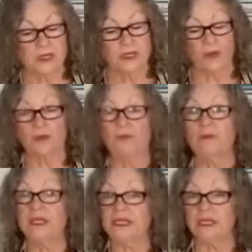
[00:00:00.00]
us your
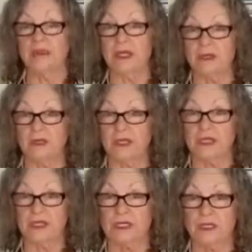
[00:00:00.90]
best email
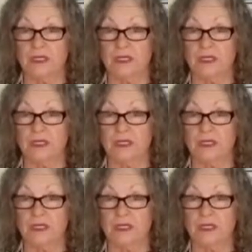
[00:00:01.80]
address,